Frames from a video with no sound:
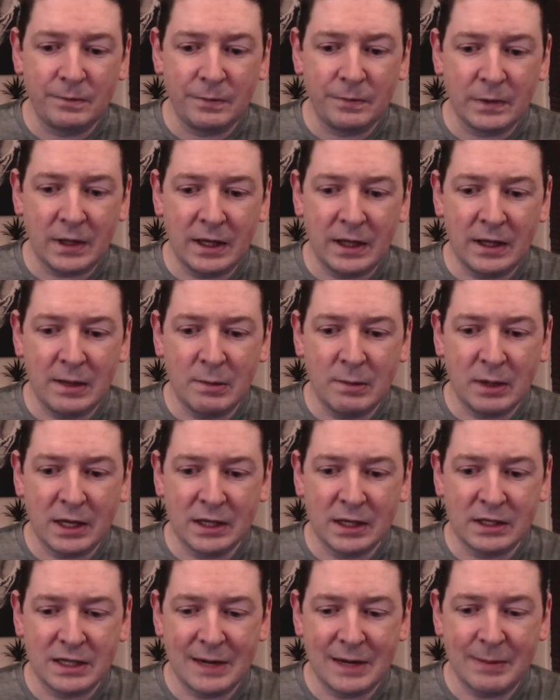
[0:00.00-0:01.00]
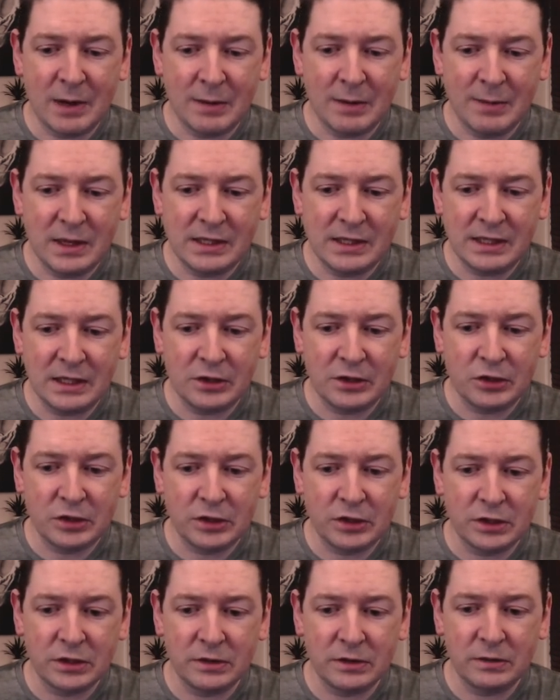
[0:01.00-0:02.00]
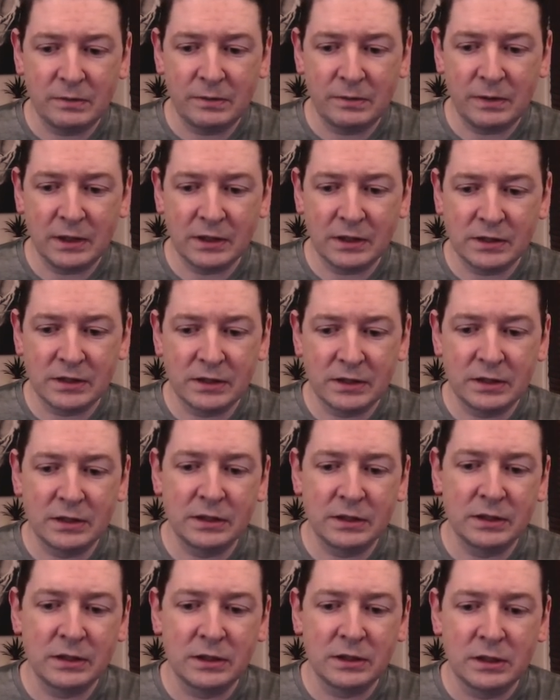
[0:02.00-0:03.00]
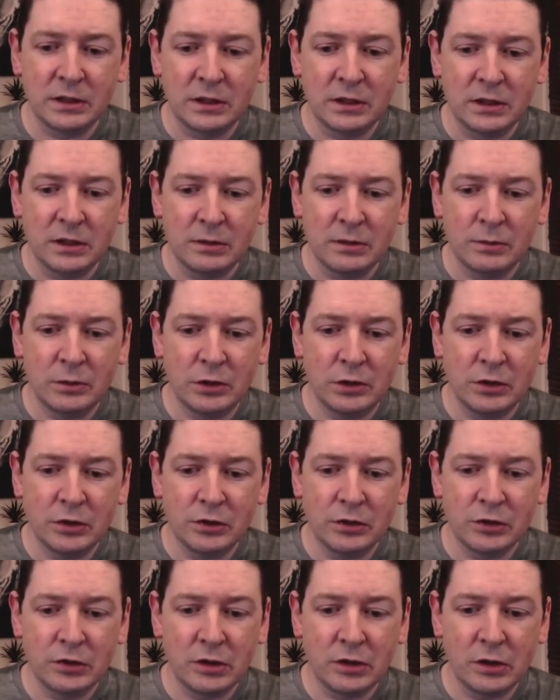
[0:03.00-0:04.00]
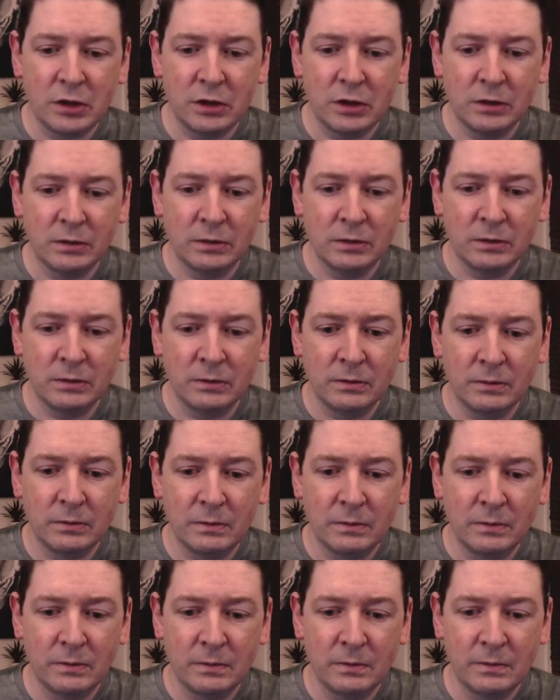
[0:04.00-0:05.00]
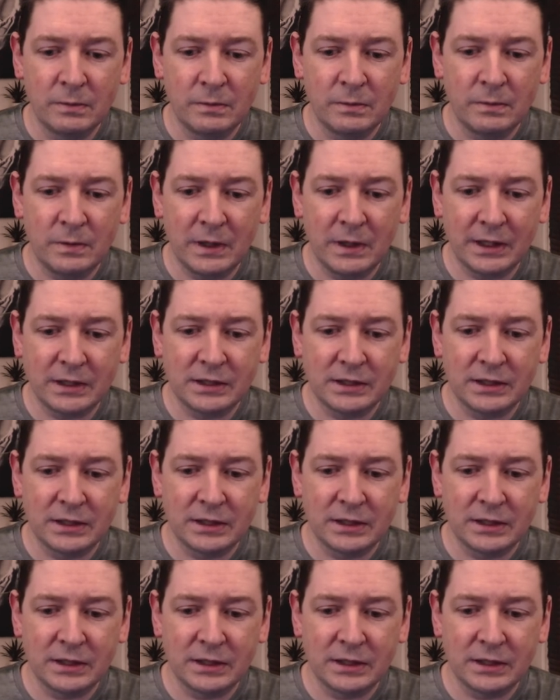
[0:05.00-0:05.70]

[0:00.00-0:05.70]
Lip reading: and then we can type our message fixed merge conflict